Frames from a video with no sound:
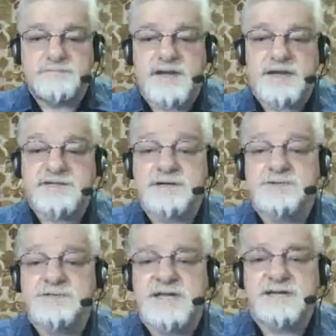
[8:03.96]

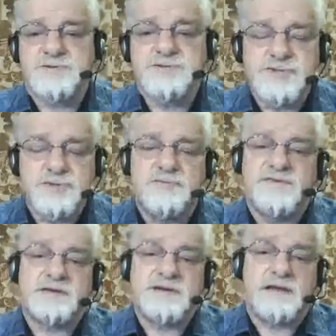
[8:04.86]
ethical standards do
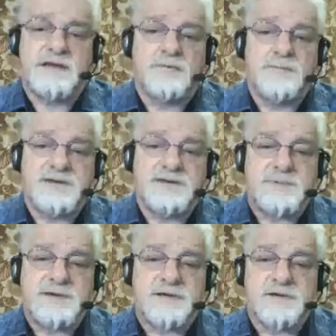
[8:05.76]
vary a little bit
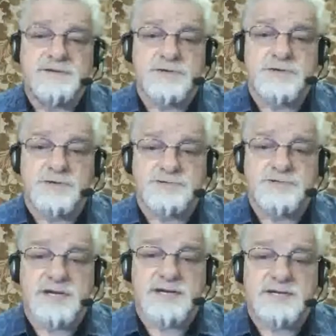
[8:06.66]
depending on your
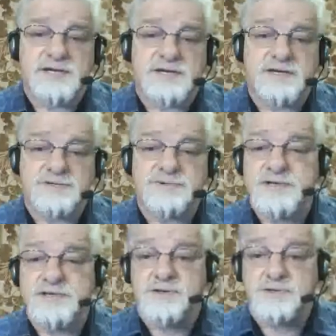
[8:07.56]
culture, uh, country
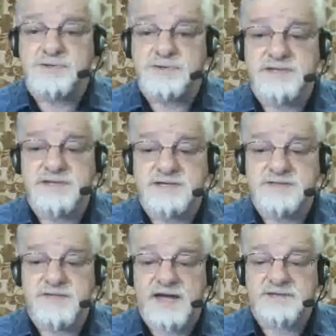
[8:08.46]
and culture, and things
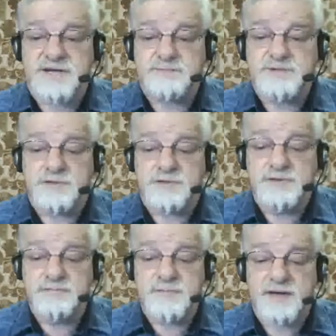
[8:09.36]
of that type too.
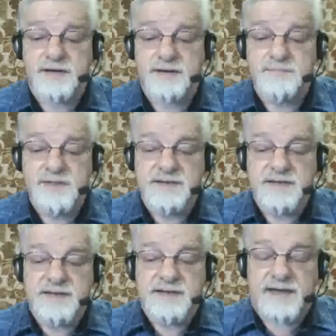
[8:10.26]
um,
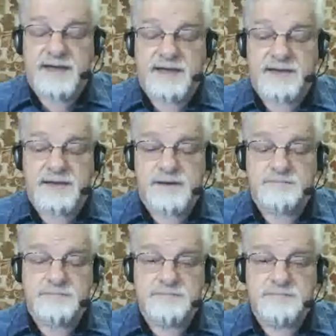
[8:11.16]
and
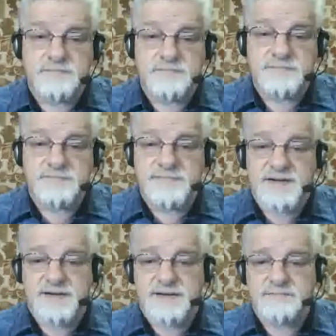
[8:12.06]
um,
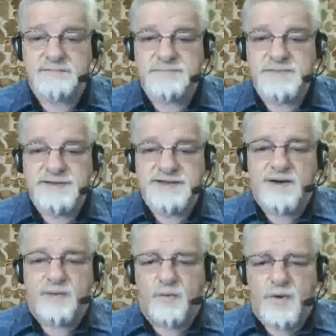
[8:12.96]
um,
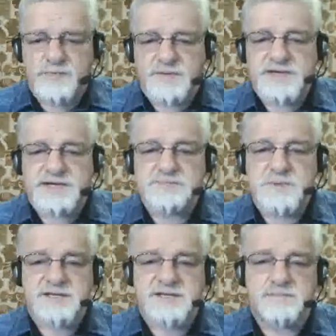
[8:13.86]
one would
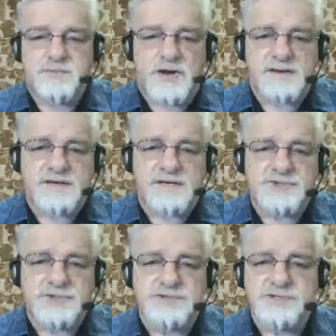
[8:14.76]
expect that probably a
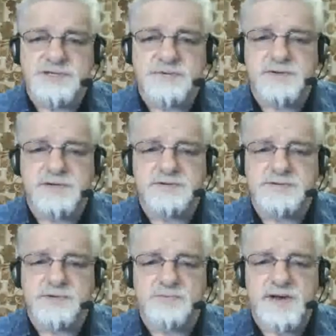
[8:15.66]
church's
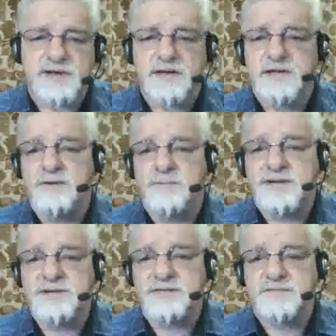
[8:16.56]
computers are ran a little
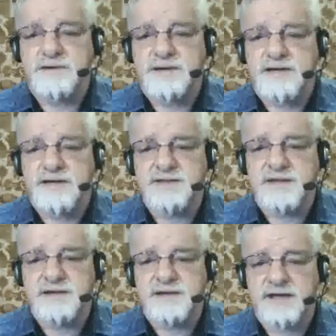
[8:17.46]
bit differently
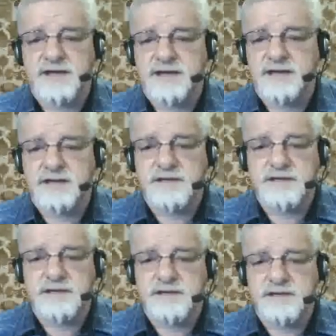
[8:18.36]
than
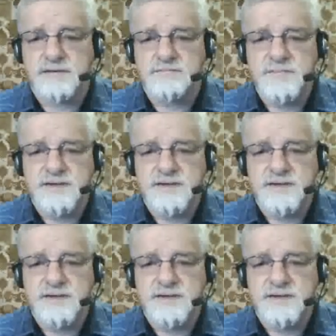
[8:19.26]
a um,